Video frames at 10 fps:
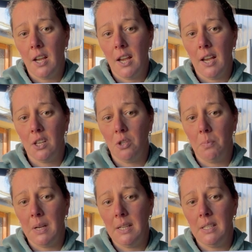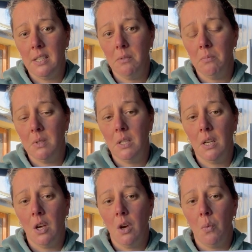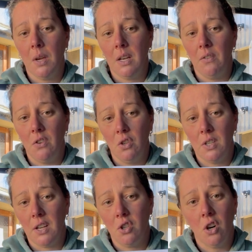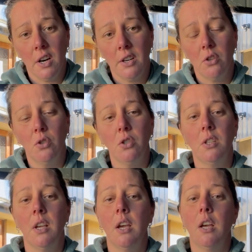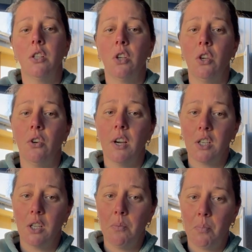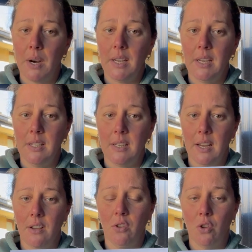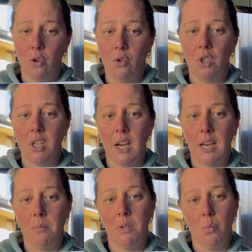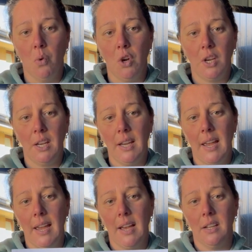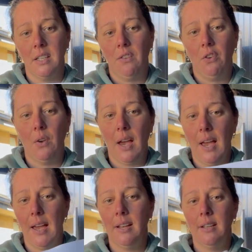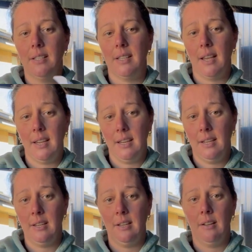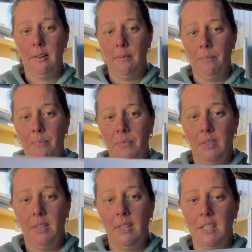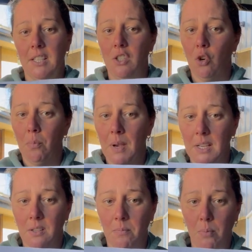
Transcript: our trapeziums. We can even use our triangles. So you're actually breaking down those shapes and working out, if you had, say, this is your piece of